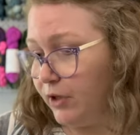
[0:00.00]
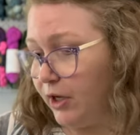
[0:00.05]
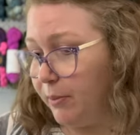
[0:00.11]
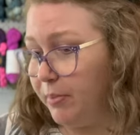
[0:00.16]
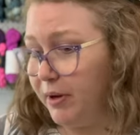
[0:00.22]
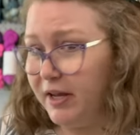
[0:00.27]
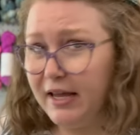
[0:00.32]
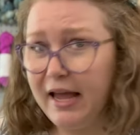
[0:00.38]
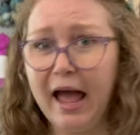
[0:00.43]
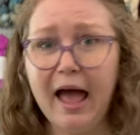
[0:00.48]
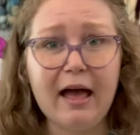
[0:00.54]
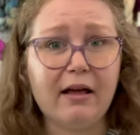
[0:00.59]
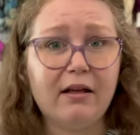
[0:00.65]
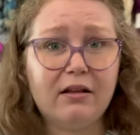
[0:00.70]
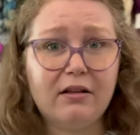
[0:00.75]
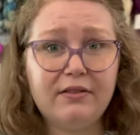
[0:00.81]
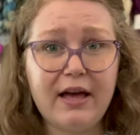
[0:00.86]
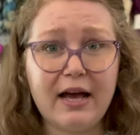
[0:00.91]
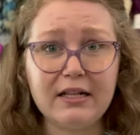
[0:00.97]
But yeah,
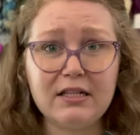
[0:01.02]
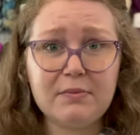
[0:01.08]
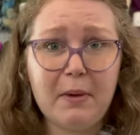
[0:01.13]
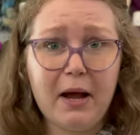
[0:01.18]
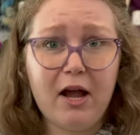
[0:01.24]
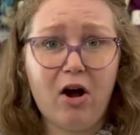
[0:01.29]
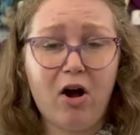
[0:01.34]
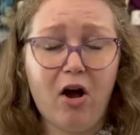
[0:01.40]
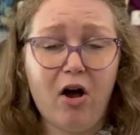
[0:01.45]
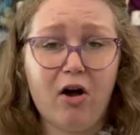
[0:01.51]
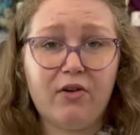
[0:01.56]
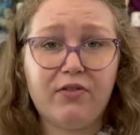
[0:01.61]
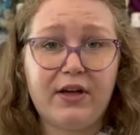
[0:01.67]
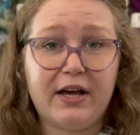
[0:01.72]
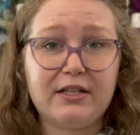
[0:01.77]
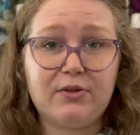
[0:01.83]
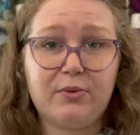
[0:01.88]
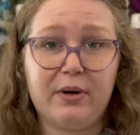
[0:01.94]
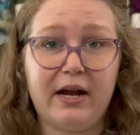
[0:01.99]
that's my haul.
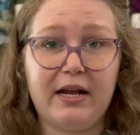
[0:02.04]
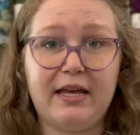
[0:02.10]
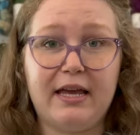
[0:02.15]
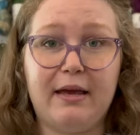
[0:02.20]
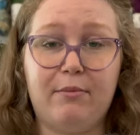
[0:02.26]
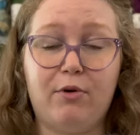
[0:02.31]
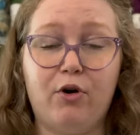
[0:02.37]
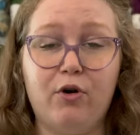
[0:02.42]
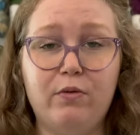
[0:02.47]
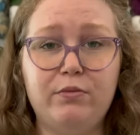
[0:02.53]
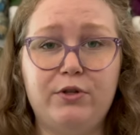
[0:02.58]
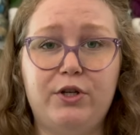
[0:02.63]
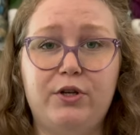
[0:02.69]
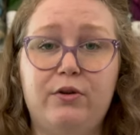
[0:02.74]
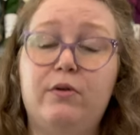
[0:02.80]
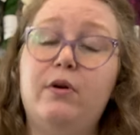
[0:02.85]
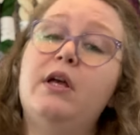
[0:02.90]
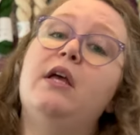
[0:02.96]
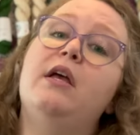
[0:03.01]
That's what I came home
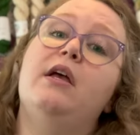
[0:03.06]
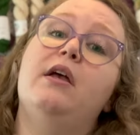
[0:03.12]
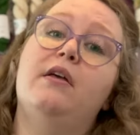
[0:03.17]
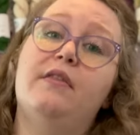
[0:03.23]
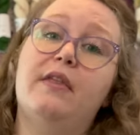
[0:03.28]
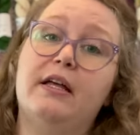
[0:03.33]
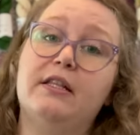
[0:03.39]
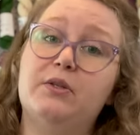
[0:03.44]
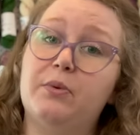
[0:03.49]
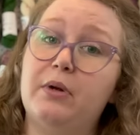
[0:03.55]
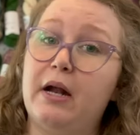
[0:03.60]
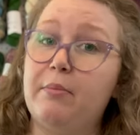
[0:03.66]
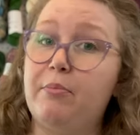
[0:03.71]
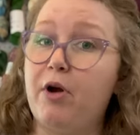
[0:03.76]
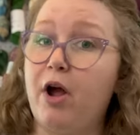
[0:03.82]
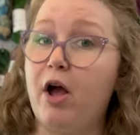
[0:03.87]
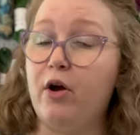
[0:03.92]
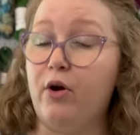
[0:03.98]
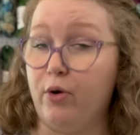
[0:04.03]
to. That's what I
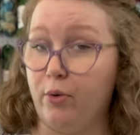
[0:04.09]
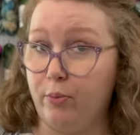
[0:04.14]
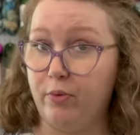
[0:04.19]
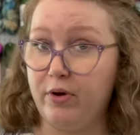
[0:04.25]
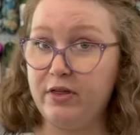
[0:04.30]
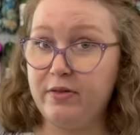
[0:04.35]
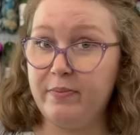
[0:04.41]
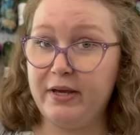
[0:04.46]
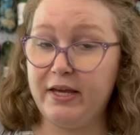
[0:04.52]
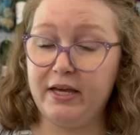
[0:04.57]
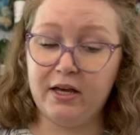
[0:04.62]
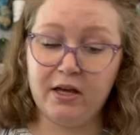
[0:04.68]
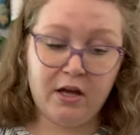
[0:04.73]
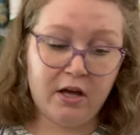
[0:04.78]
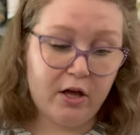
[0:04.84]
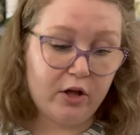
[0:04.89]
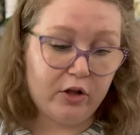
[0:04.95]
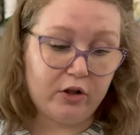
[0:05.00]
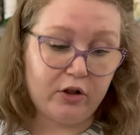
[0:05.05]
brought home with me.
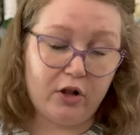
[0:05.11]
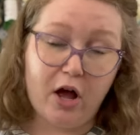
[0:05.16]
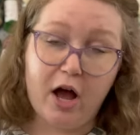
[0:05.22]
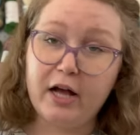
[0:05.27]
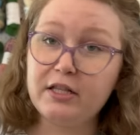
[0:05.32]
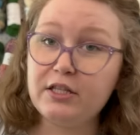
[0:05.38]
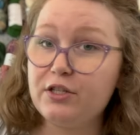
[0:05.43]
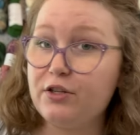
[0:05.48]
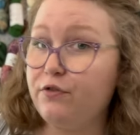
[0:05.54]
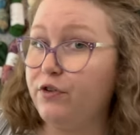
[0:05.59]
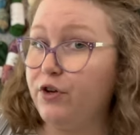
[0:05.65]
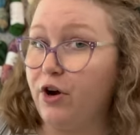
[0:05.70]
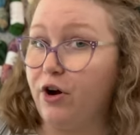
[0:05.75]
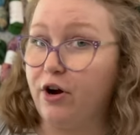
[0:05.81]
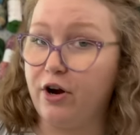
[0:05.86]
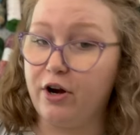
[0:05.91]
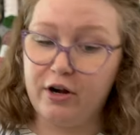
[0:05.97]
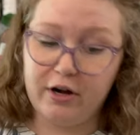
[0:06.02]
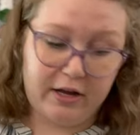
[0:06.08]
Lots of
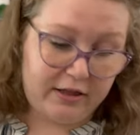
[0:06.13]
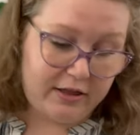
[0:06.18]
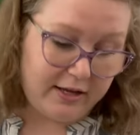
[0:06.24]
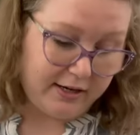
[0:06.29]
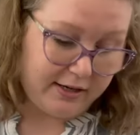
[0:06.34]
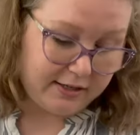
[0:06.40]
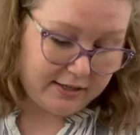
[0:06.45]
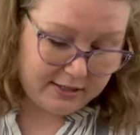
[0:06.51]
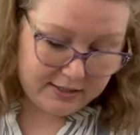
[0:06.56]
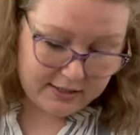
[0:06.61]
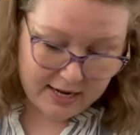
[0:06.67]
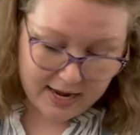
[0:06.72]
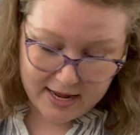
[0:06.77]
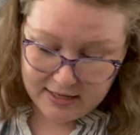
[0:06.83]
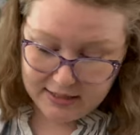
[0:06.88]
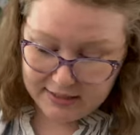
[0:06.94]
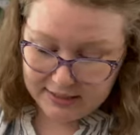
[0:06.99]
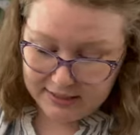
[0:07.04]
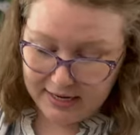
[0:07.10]
yarn, I think
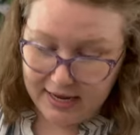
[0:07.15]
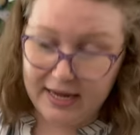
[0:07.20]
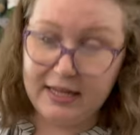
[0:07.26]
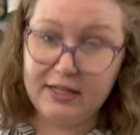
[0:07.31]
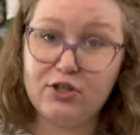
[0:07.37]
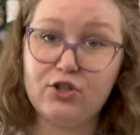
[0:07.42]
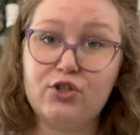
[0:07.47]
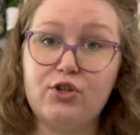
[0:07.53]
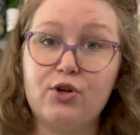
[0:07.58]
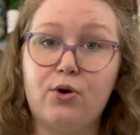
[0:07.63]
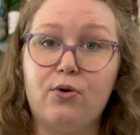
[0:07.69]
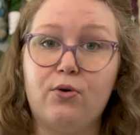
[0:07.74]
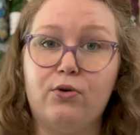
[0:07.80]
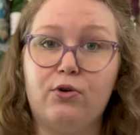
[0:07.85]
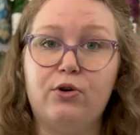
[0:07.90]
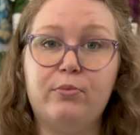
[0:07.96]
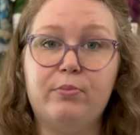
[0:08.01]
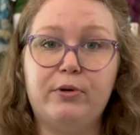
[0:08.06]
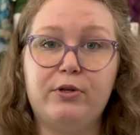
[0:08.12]
10 skeins
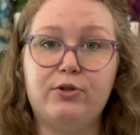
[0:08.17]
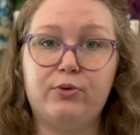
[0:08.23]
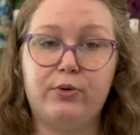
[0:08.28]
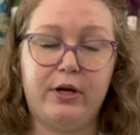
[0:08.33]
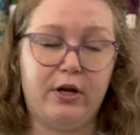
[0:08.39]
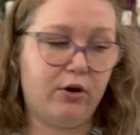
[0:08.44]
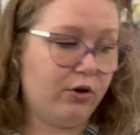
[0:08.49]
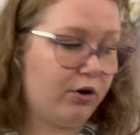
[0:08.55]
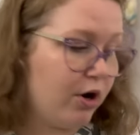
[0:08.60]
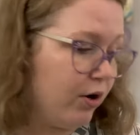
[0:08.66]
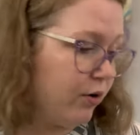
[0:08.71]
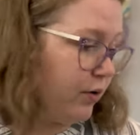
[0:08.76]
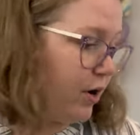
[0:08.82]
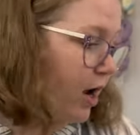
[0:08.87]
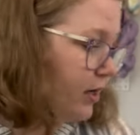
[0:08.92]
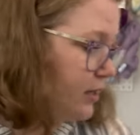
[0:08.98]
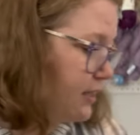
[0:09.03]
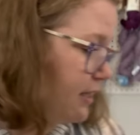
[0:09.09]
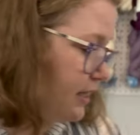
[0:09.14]
total between, or no,
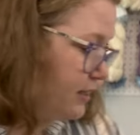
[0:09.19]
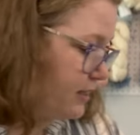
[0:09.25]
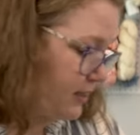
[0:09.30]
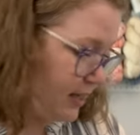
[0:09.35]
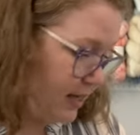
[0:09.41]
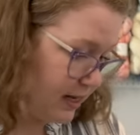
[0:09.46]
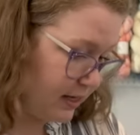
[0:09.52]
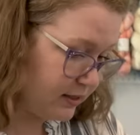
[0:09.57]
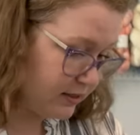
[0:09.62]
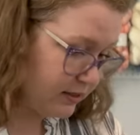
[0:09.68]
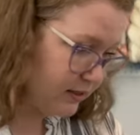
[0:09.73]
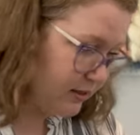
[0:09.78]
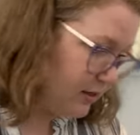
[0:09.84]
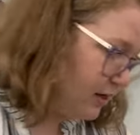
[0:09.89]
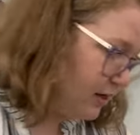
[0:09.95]
not 10 skeins,